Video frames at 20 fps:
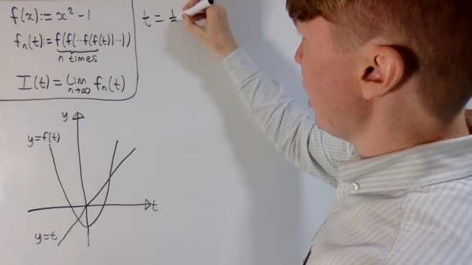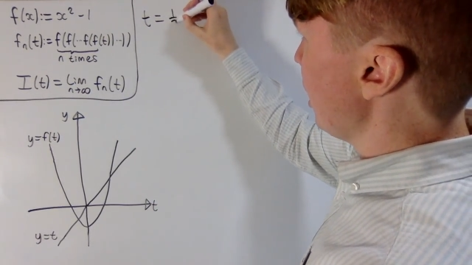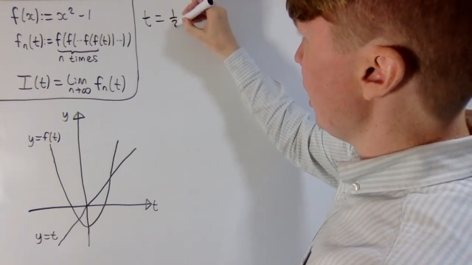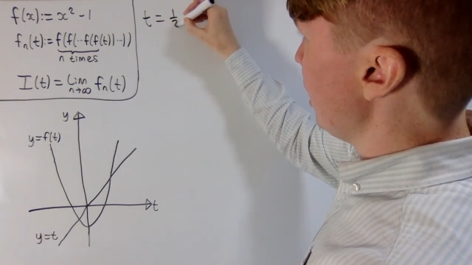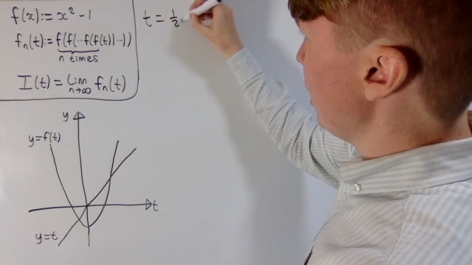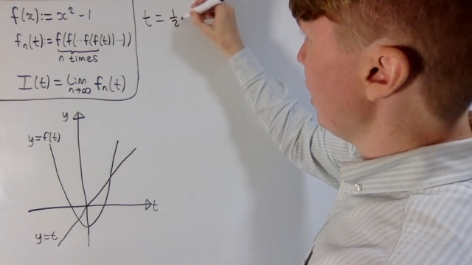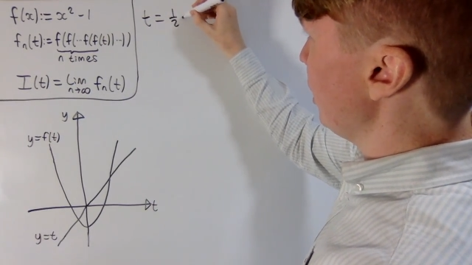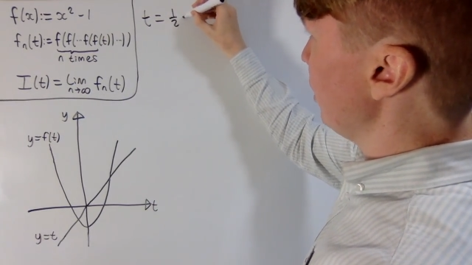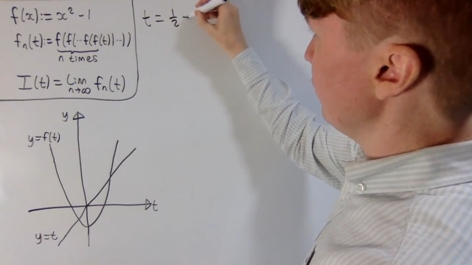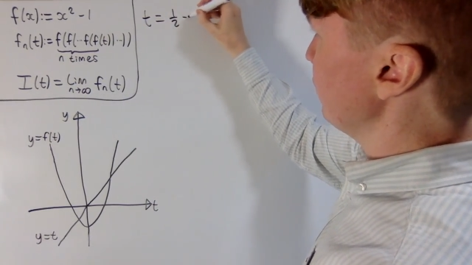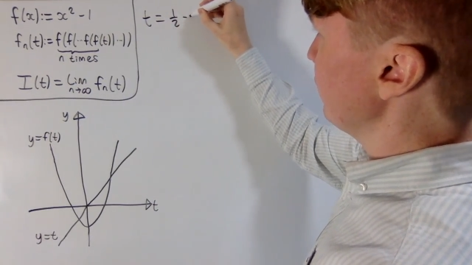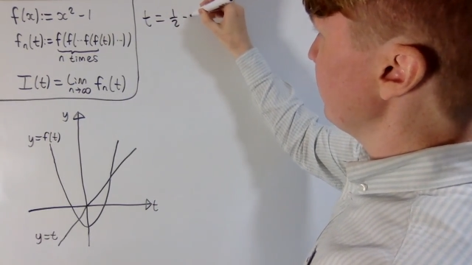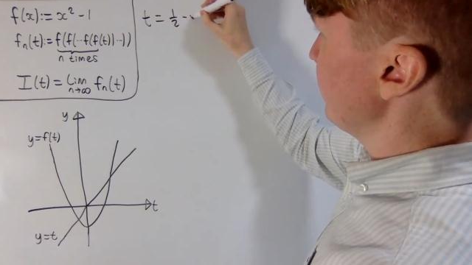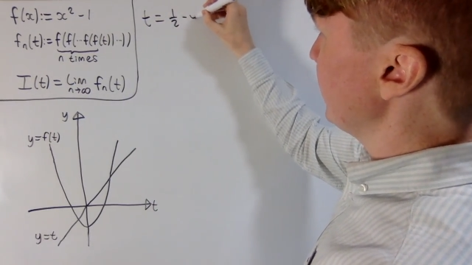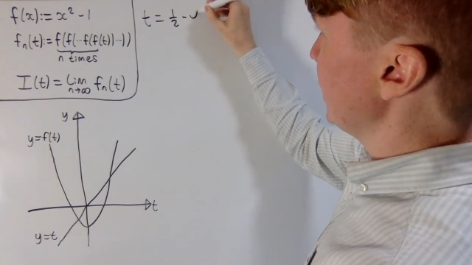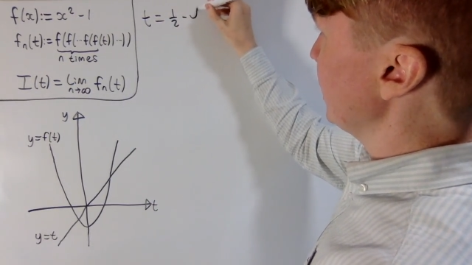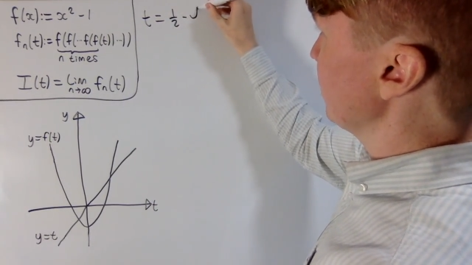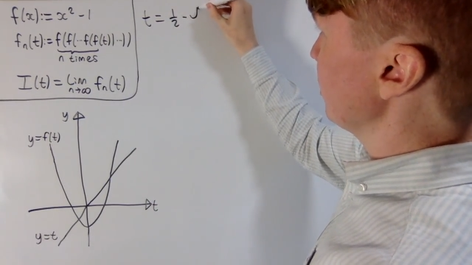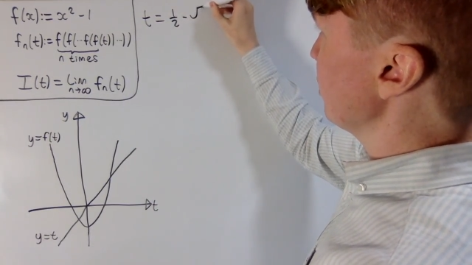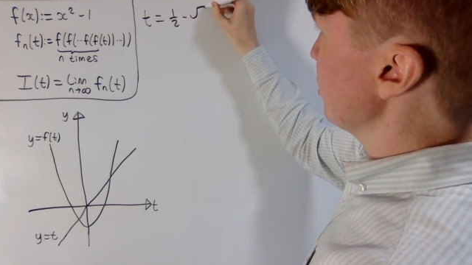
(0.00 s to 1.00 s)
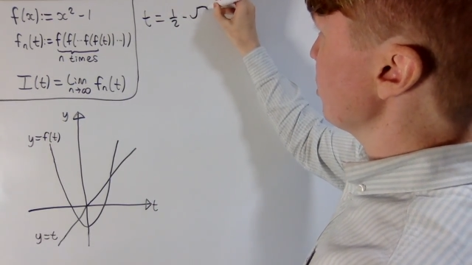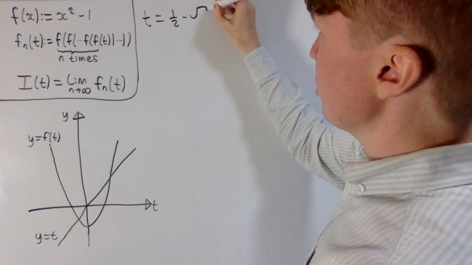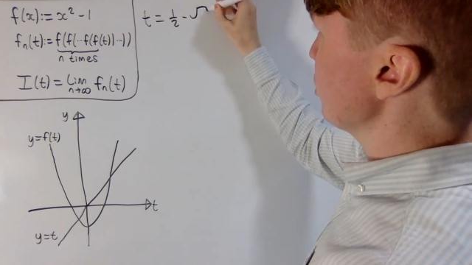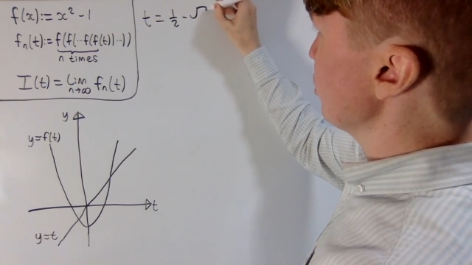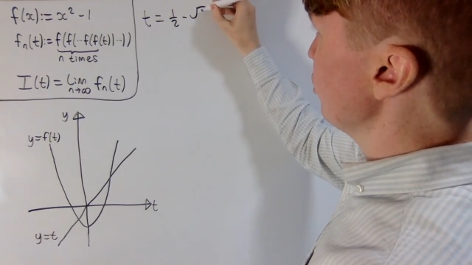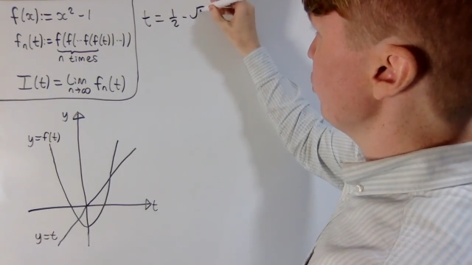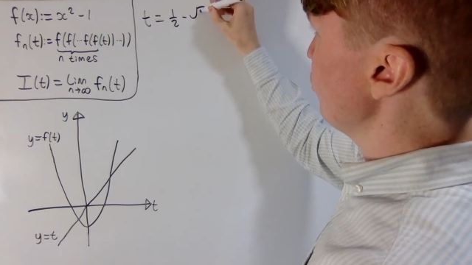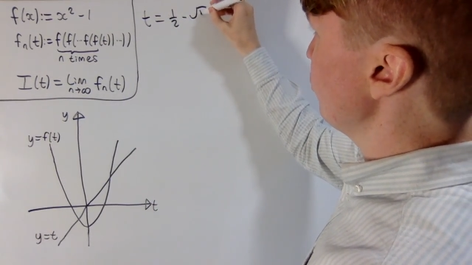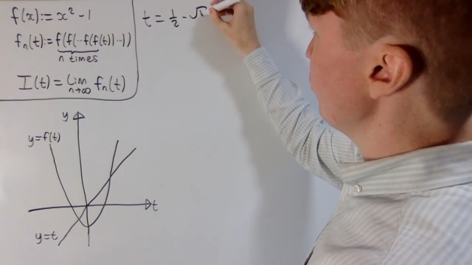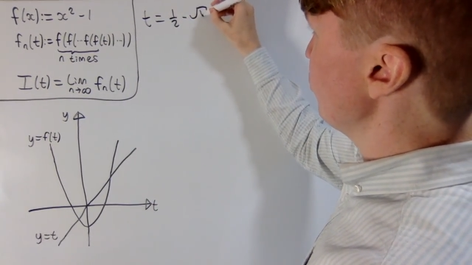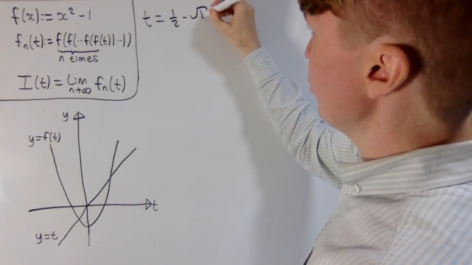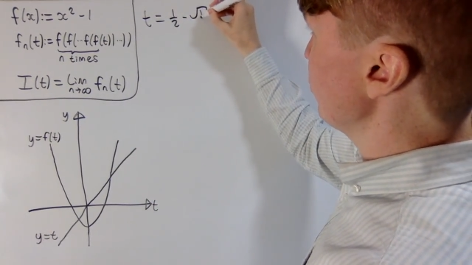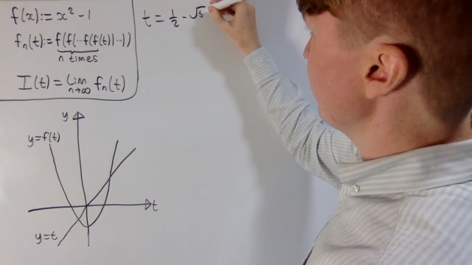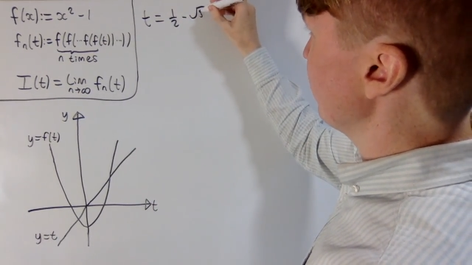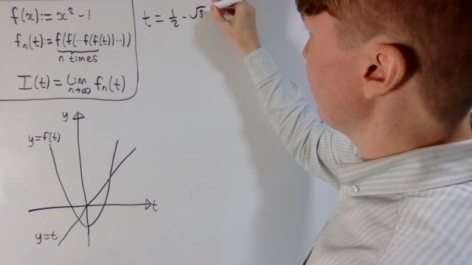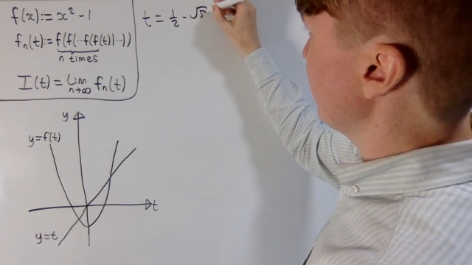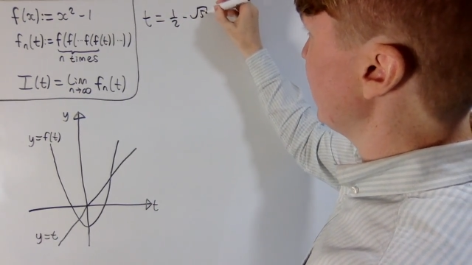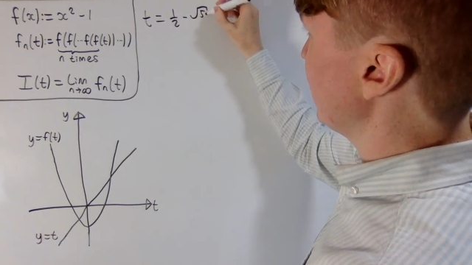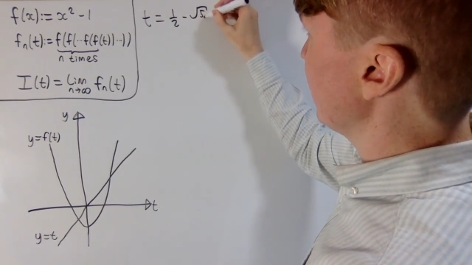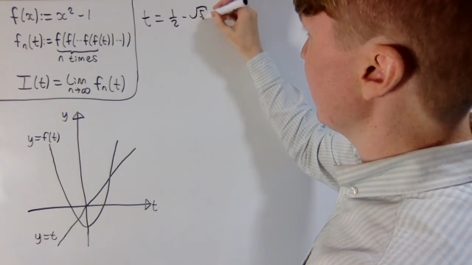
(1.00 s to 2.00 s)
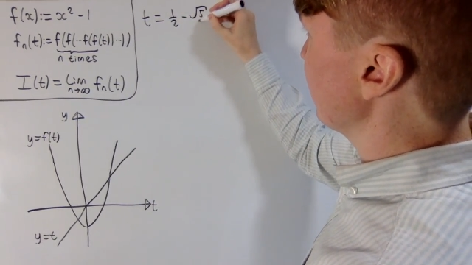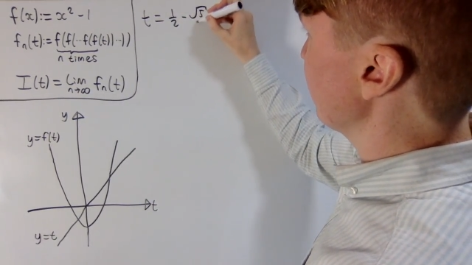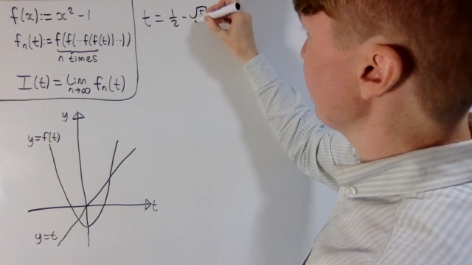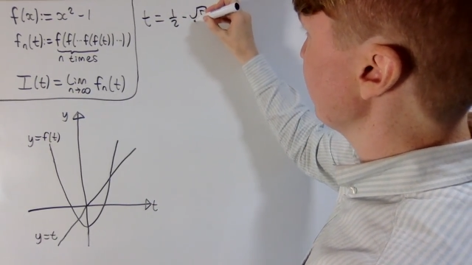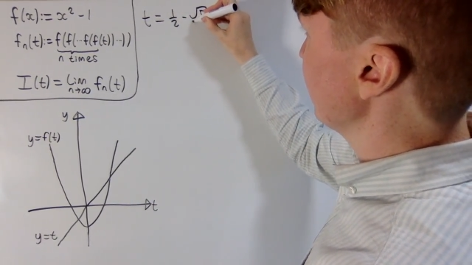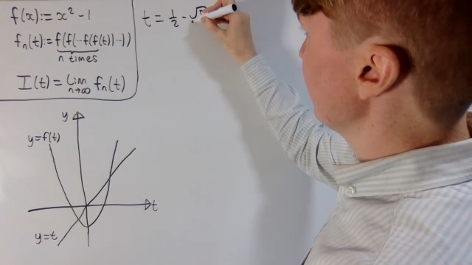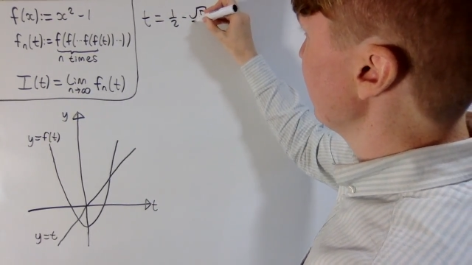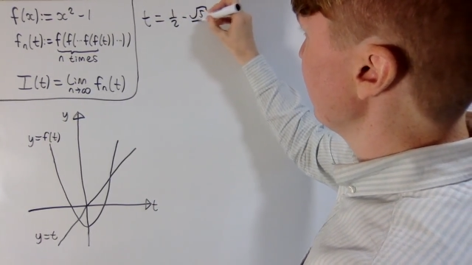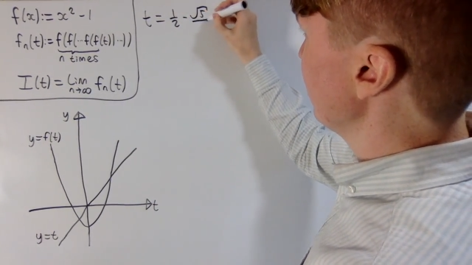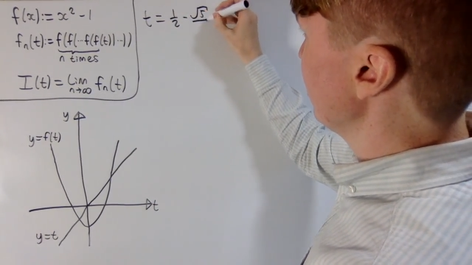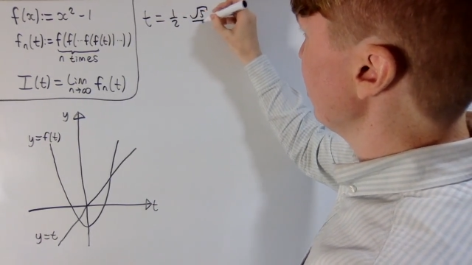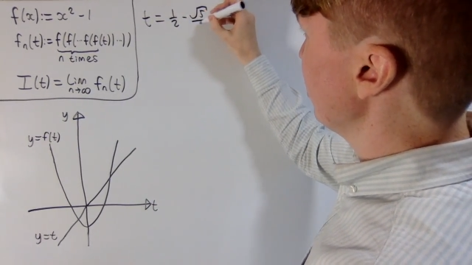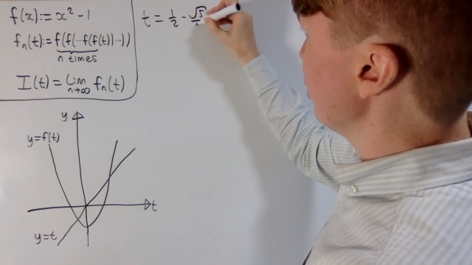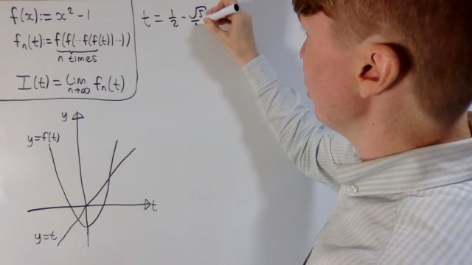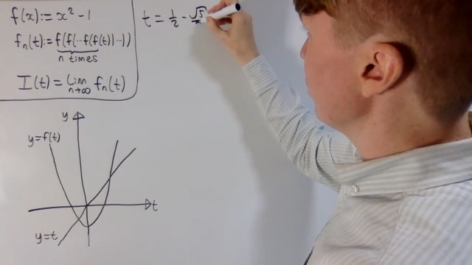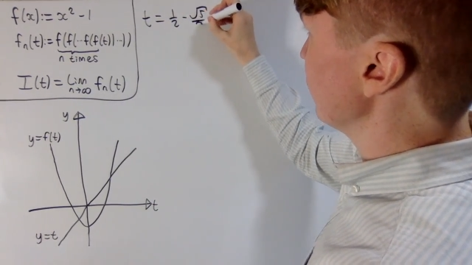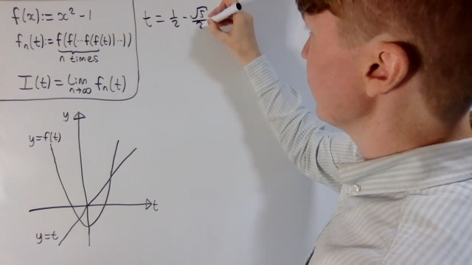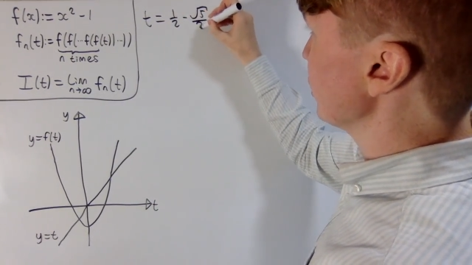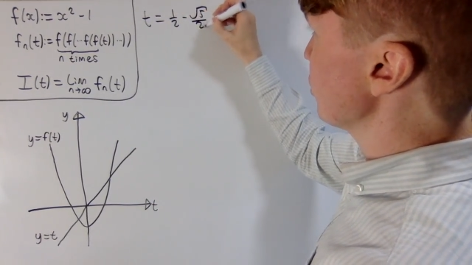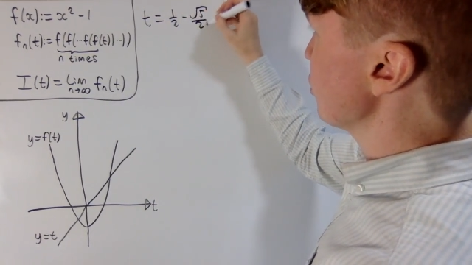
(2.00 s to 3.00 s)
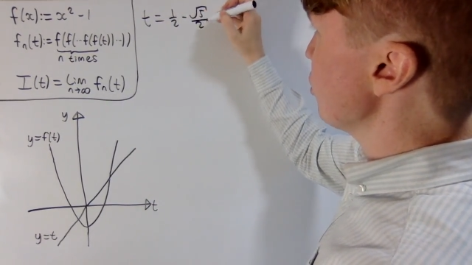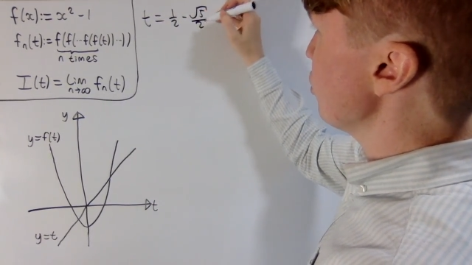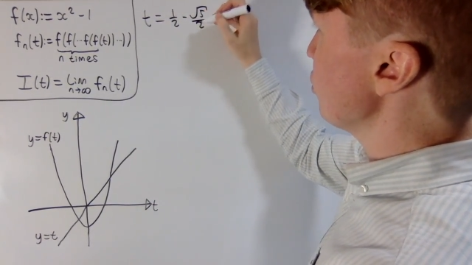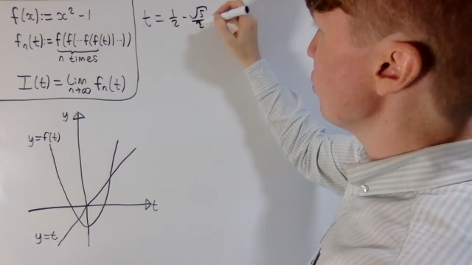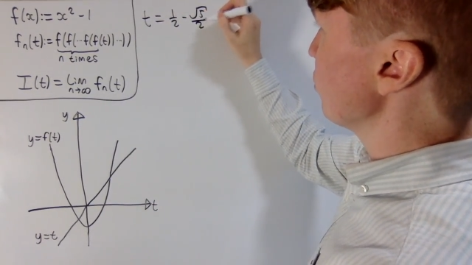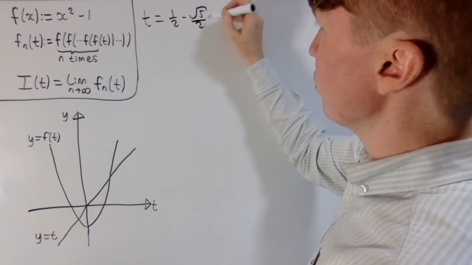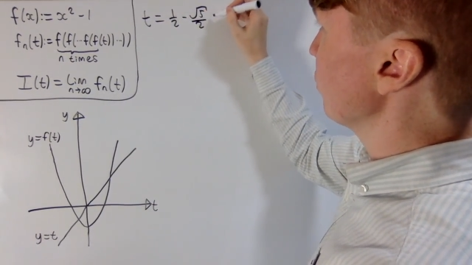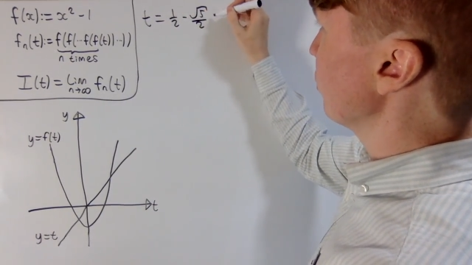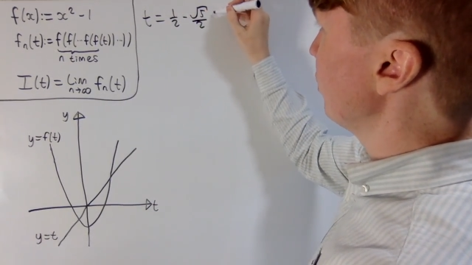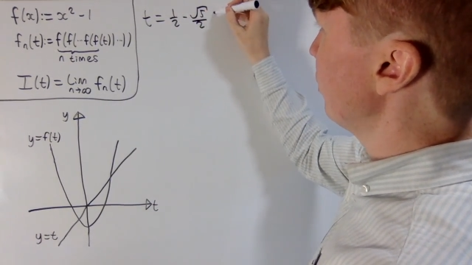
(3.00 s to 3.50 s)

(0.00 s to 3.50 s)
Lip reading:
No face is visible, so there are no lips to read.